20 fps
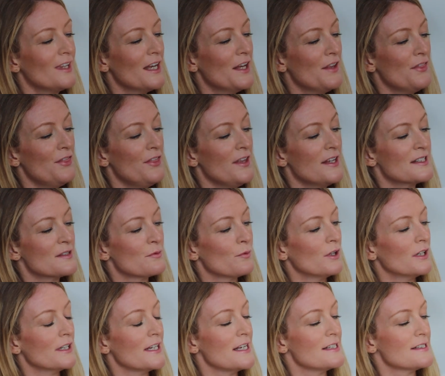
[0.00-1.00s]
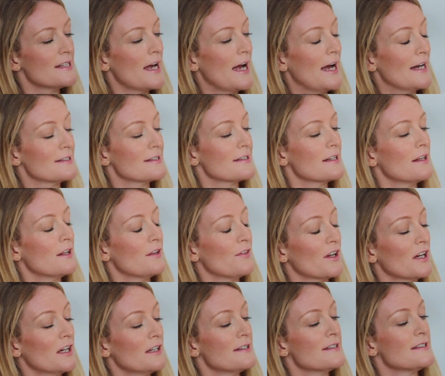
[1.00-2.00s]
And this one has
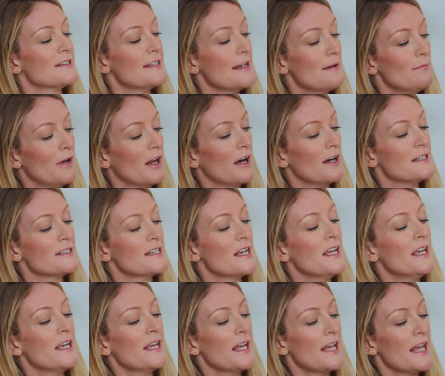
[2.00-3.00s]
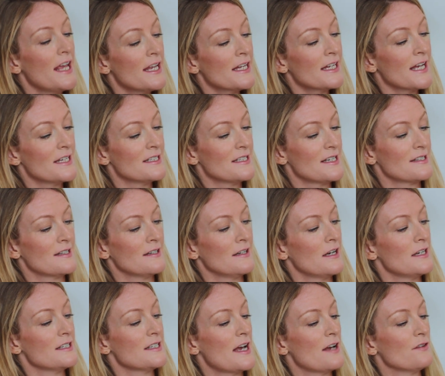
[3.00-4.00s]
the colours Dim Light, Incandescent
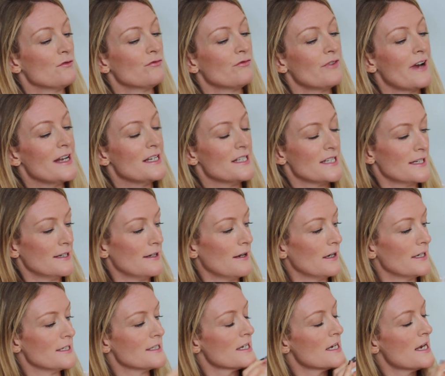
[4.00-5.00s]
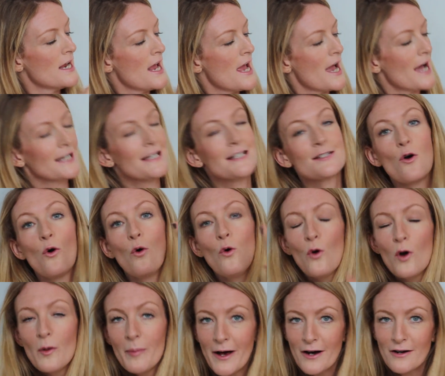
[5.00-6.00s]
Light and Radiant Light. And it's
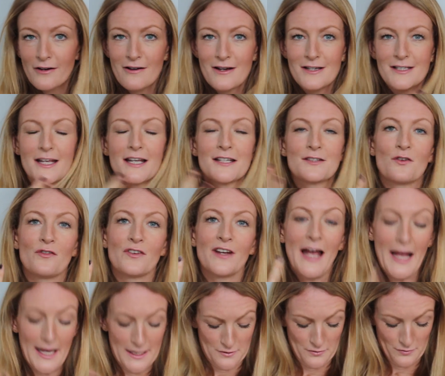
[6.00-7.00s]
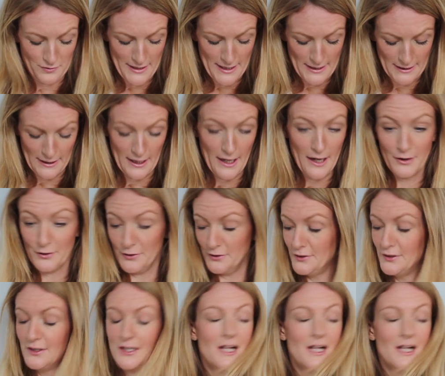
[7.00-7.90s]
all about creating a sort of candlelit glow.